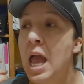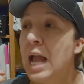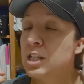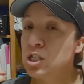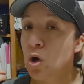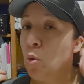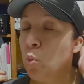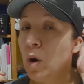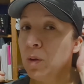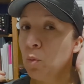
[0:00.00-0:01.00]
And so
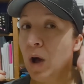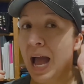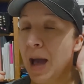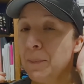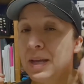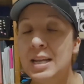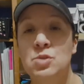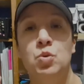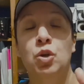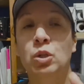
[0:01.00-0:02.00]
what will happen
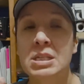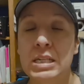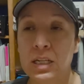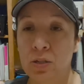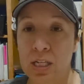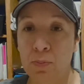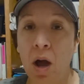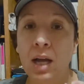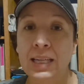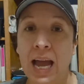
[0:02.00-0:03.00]
is when you're listening to these
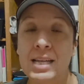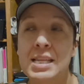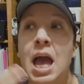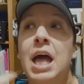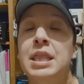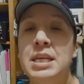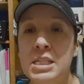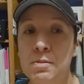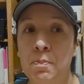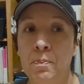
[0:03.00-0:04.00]
podcasts,
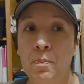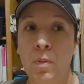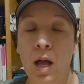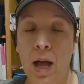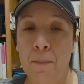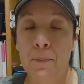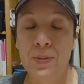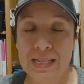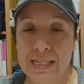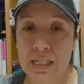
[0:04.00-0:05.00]
these
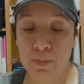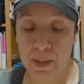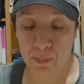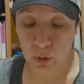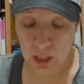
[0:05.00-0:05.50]
business people,